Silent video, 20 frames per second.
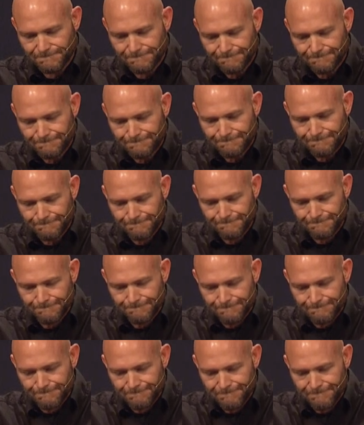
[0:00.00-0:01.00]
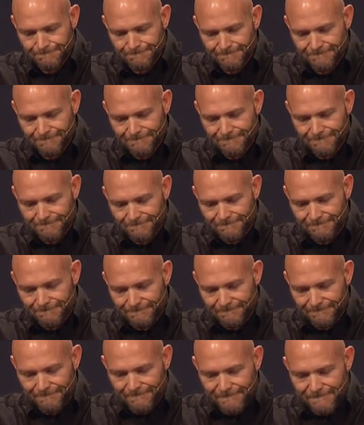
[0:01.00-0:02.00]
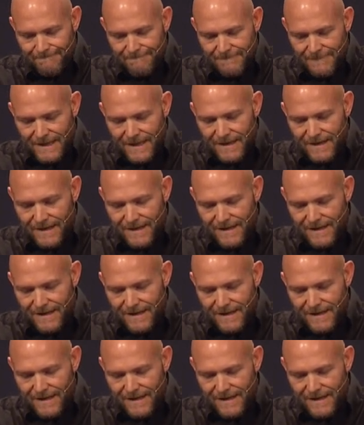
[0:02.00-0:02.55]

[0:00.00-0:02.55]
Nobody speaks.